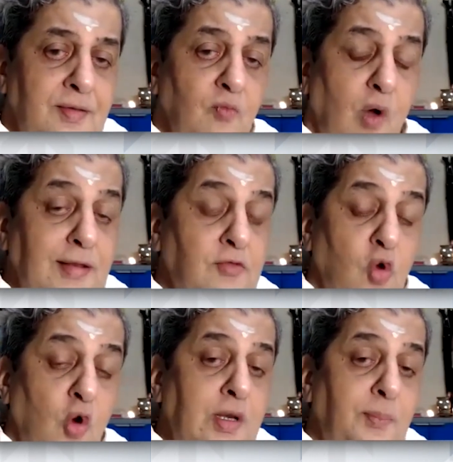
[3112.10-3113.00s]
what is
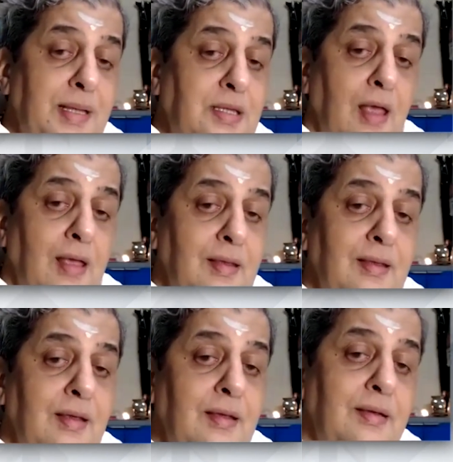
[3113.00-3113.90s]
going to be the
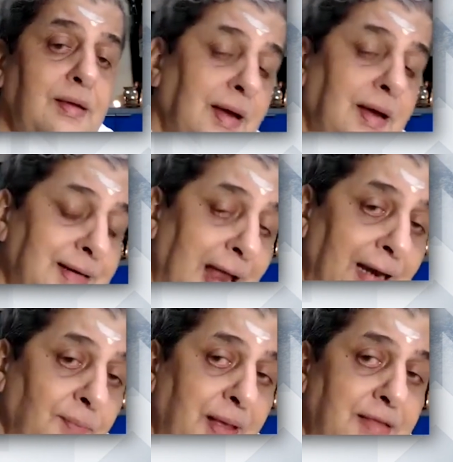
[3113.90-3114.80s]

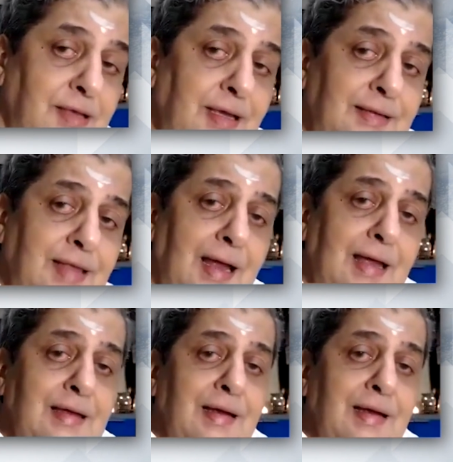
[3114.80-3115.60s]
dynamics in the